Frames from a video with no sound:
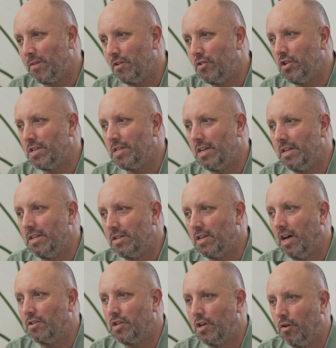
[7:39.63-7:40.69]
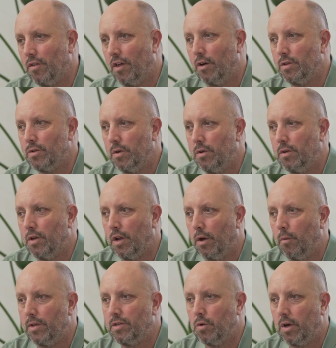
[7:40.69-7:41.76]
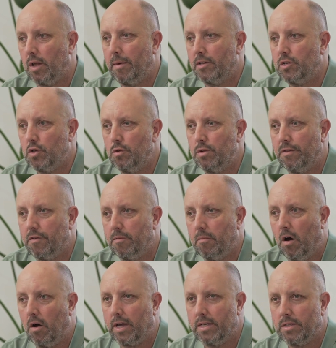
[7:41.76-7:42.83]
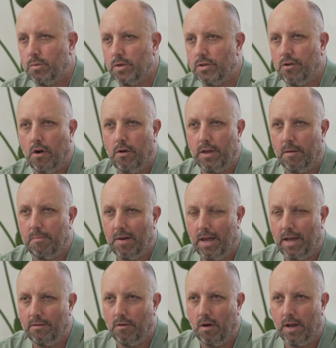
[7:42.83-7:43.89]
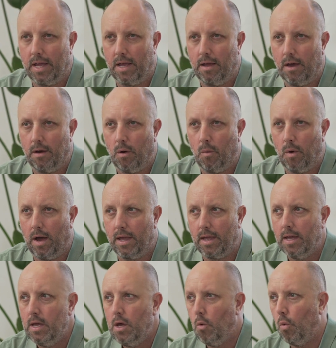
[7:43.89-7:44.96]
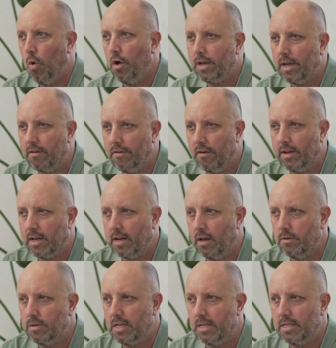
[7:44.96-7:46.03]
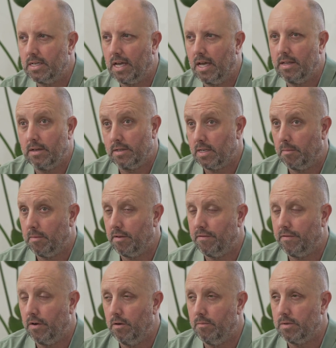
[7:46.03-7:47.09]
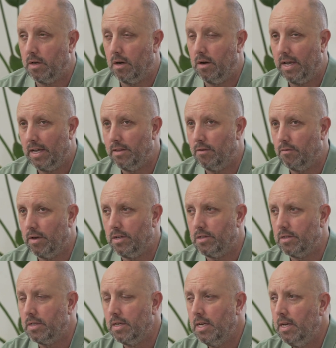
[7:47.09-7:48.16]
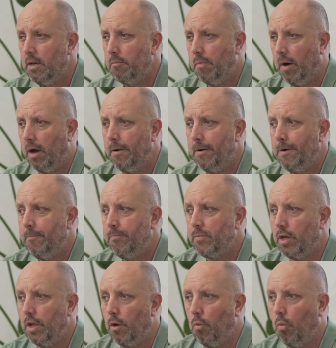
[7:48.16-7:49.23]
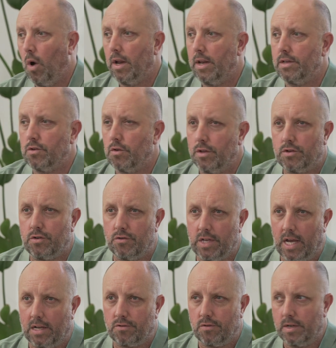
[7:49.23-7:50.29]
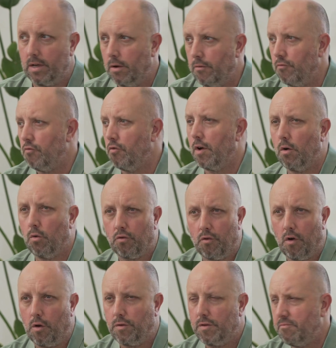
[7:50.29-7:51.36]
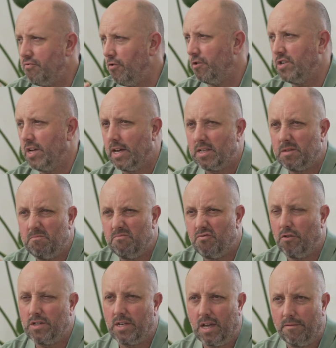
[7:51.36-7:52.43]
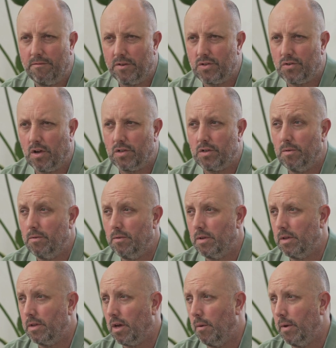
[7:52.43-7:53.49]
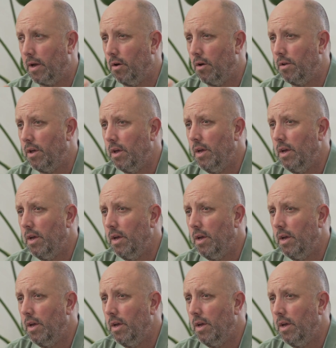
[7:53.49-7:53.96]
just touching on those, we're talking about 2 different markets, which are only a plane ride away, working very closely together. Some of the firms are in the region, but one is on the trajectory of real growth, project infrastructure going on,